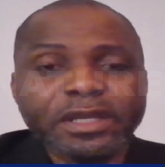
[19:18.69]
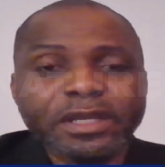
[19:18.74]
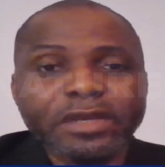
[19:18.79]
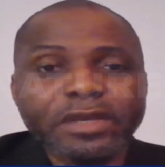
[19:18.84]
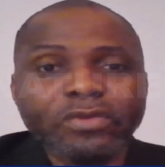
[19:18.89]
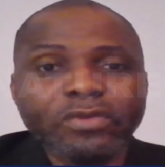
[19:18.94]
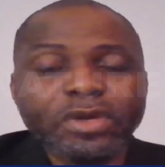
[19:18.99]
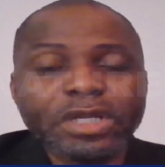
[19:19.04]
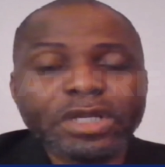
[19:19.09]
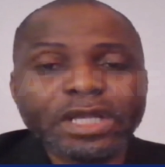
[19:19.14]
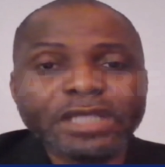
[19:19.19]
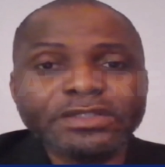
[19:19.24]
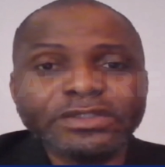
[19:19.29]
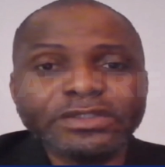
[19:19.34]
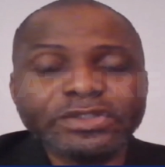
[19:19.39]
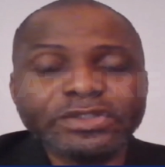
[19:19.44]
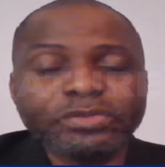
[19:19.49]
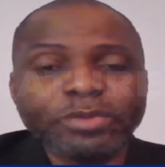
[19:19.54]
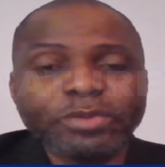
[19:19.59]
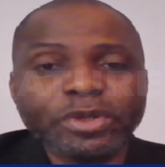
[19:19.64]

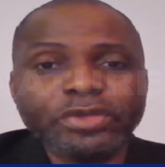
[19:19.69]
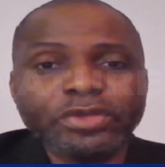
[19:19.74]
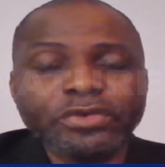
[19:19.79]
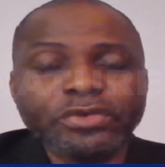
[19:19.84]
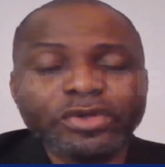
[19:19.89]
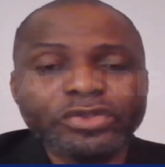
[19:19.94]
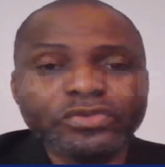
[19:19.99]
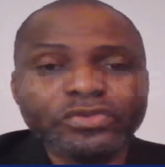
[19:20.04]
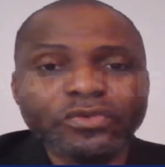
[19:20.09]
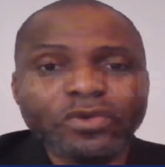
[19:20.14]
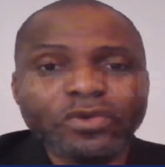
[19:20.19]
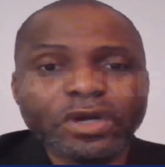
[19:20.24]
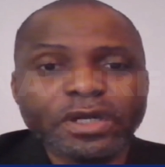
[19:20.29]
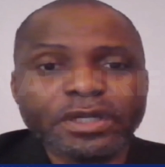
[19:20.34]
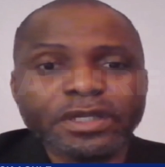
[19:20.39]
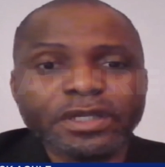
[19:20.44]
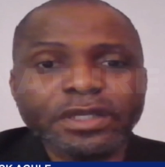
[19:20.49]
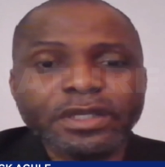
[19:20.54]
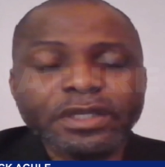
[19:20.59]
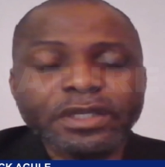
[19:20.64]
Workers this morning going to
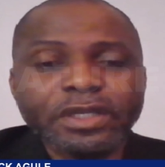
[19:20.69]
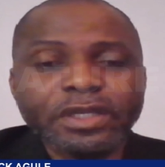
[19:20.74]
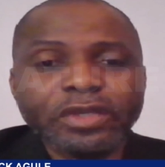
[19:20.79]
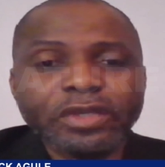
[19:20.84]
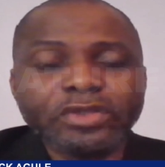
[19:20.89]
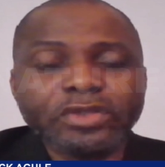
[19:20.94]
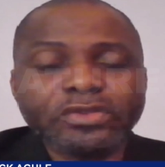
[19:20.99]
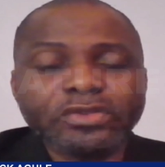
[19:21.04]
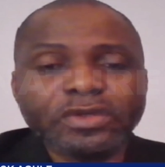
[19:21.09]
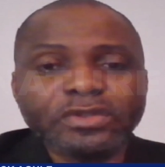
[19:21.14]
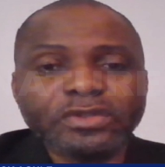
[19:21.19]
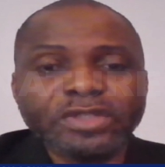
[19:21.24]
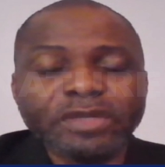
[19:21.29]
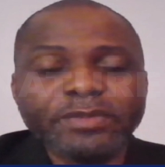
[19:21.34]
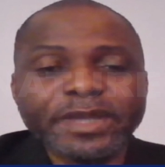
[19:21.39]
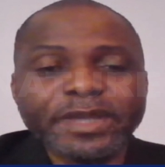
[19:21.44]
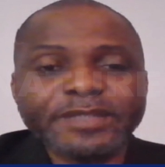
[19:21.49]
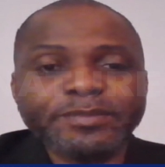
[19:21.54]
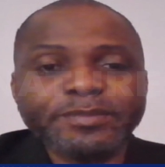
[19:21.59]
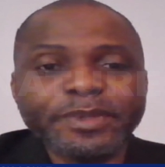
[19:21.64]
work, a lot of
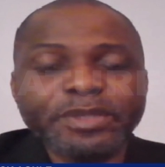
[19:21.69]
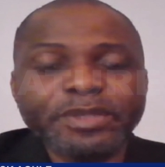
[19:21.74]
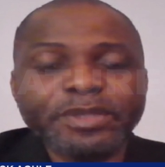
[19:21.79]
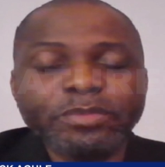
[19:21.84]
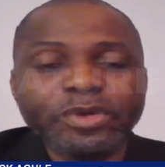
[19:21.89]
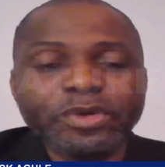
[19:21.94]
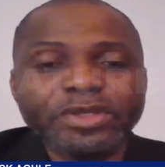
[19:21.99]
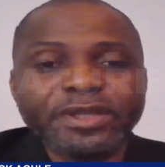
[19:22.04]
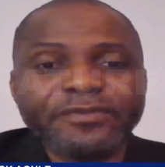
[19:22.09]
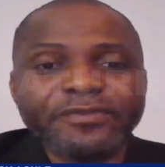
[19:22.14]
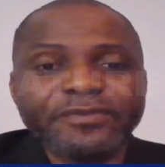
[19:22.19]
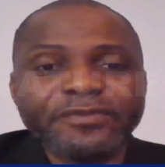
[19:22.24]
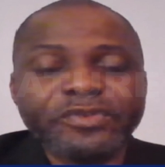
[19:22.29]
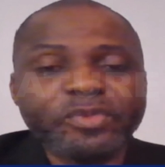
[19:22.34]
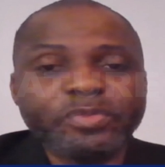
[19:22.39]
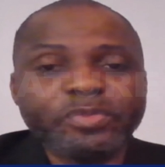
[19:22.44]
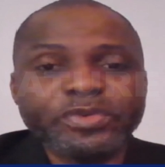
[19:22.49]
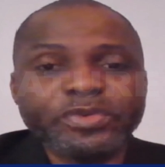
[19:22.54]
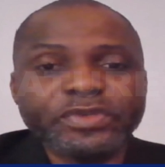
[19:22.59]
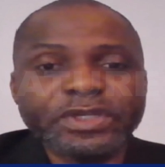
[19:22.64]
them are spending more than
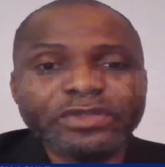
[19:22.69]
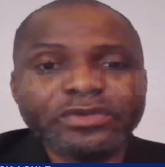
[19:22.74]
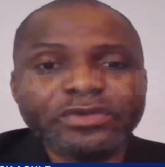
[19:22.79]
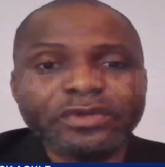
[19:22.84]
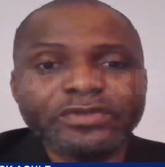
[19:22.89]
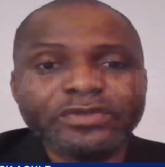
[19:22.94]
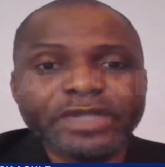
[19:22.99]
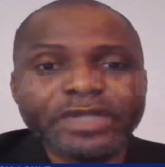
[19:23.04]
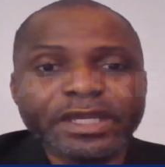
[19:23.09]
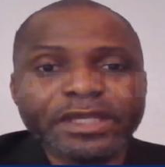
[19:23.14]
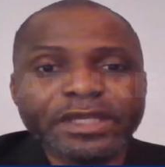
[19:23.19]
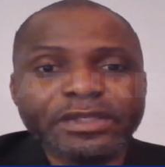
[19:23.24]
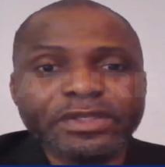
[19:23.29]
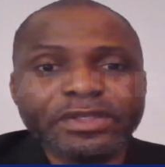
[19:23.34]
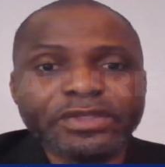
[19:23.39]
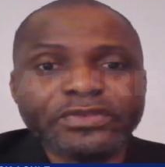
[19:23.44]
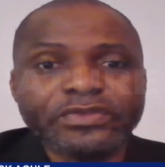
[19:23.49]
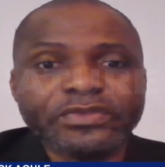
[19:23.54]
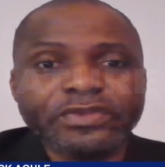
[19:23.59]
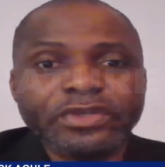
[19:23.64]
50% of their
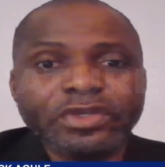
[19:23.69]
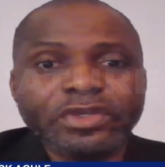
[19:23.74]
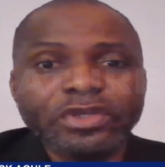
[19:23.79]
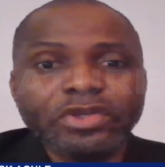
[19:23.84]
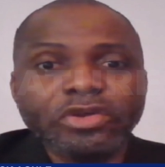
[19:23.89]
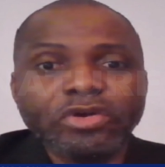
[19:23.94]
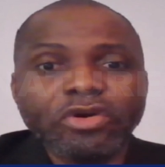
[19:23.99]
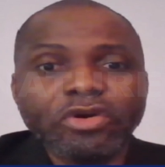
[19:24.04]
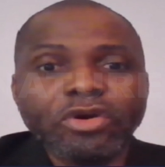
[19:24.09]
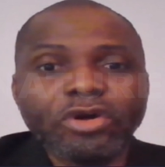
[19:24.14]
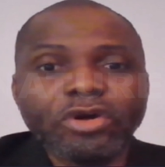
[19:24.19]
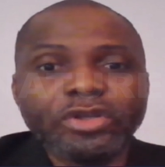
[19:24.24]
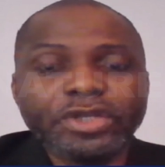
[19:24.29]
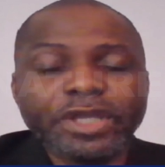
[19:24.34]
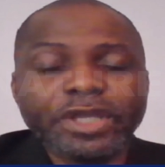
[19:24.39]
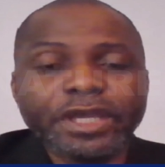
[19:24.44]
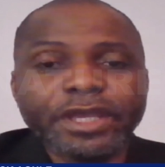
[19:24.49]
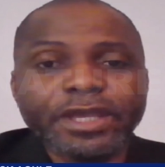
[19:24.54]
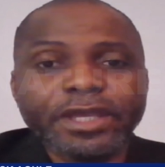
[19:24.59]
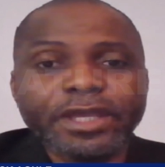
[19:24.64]
earnings on